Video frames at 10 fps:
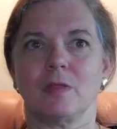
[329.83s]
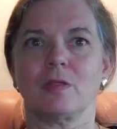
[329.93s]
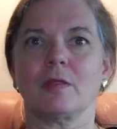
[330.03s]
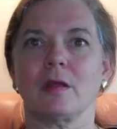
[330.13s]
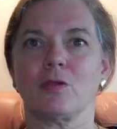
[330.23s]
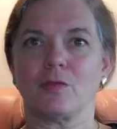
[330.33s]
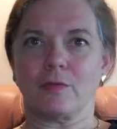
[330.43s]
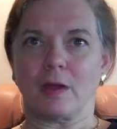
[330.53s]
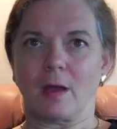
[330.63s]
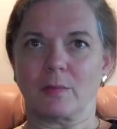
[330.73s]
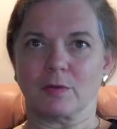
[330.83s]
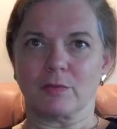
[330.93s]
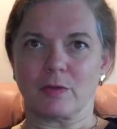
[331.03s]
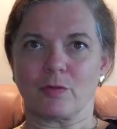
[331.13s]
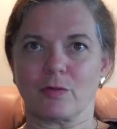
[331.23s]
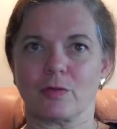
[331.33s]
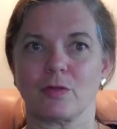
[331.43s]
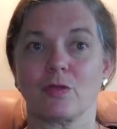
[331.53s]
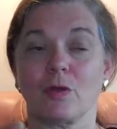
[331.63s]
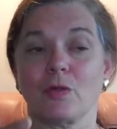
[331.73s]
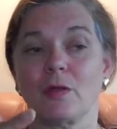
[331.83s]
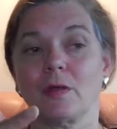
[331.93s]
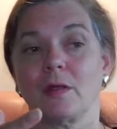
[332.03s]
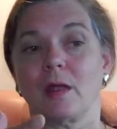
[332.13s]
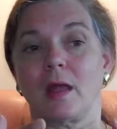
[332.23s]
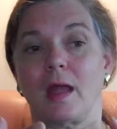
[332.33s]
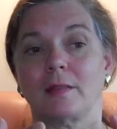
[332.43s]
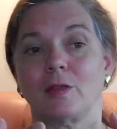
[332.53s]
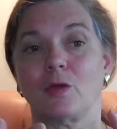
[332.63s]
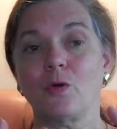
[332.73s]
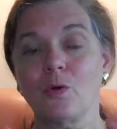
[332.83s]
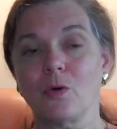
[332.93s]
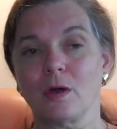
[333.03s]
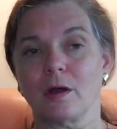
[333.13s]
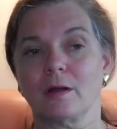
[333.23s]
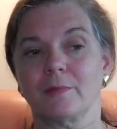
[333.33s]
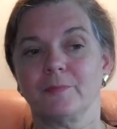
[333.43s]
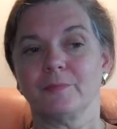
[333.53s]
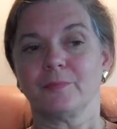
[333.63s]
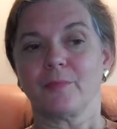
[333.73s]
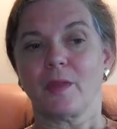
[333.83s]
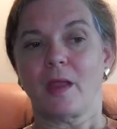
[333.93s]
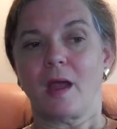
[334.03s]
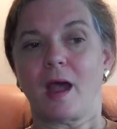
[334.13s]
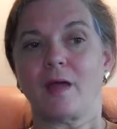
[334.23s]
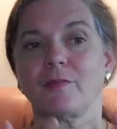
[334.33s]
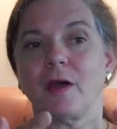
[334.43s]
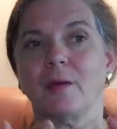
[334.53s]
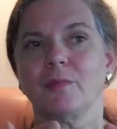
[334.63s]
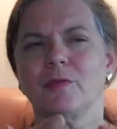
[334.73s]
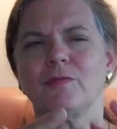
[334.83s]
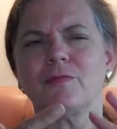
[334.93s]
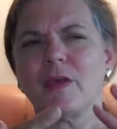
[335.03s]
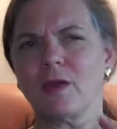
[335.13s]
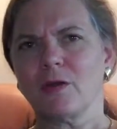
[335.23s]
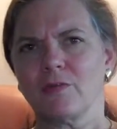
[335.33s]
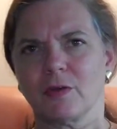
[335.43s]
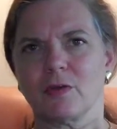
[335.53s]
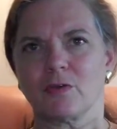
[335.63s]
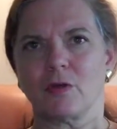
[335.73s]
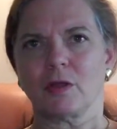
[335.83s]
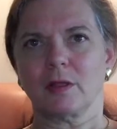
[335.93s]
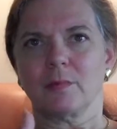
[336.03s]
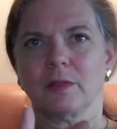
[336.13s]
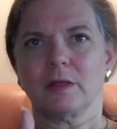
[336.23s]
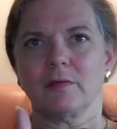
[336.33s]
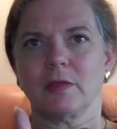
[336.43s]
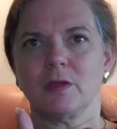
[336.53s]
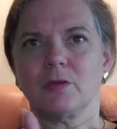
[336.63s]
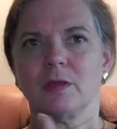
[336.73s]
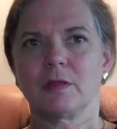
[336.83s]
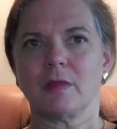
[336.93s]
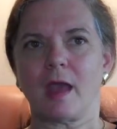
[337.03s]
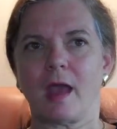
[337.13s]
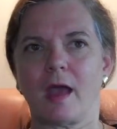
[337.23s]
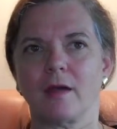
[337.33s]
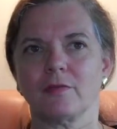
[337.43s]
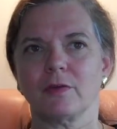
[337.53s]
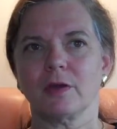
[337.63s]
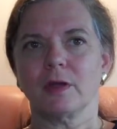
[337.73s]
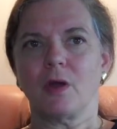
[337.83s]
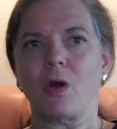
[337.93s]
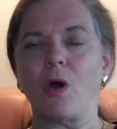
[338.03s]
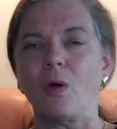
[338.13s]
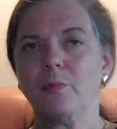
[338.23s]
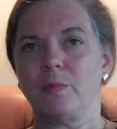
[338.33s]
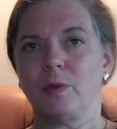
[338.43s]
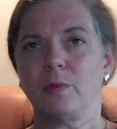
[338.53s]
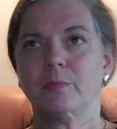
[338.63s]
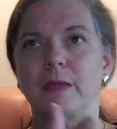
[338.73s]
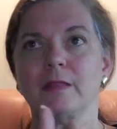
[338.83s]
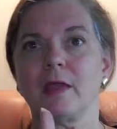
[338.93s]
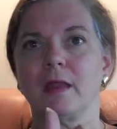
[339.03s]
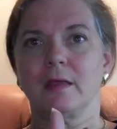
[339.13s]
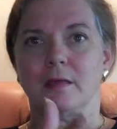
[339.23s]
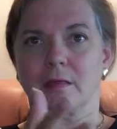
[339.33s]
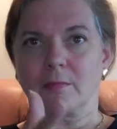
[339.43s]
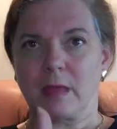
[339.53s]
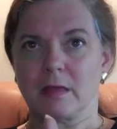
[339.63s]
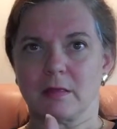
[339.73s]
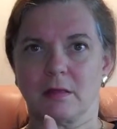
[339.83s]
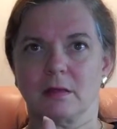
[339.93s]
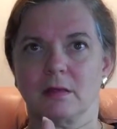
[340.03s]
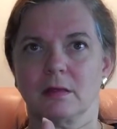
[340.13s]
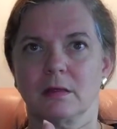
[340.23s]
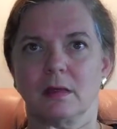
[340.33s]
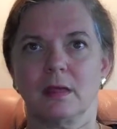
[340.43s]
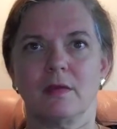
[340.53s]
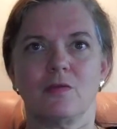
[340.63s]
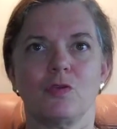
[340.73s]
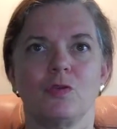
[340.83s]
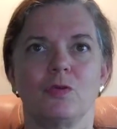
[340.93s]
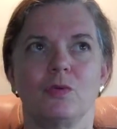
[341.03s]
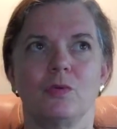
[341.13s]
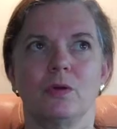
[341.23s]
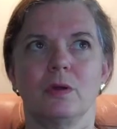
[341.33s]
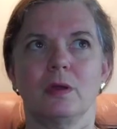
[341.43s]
such phenomenal resources? So the, at the core, I've come to very, very strongly believe that you need to have, all big data is amazing, gives you